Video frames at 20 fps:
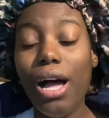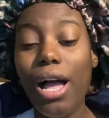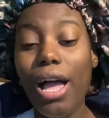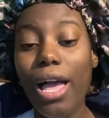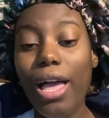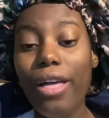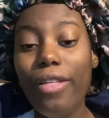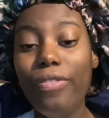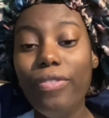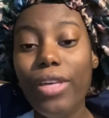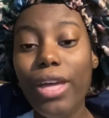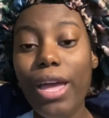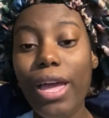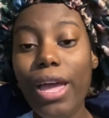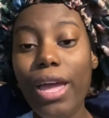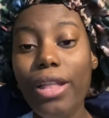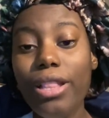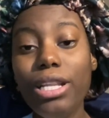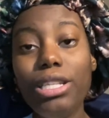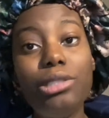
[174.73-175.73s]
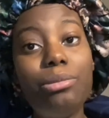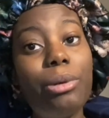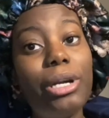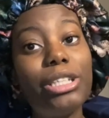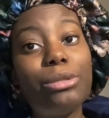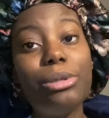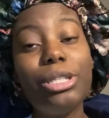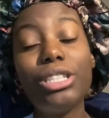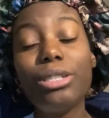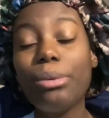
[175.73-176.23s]
And then this brings
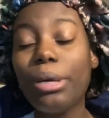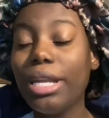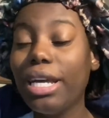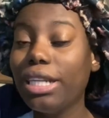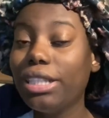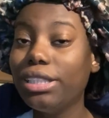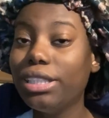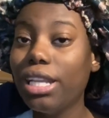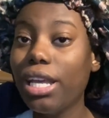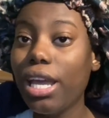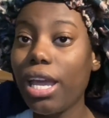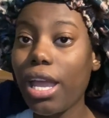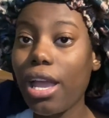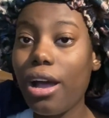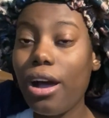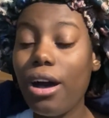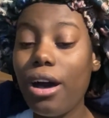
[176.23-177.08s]
me to my next thing.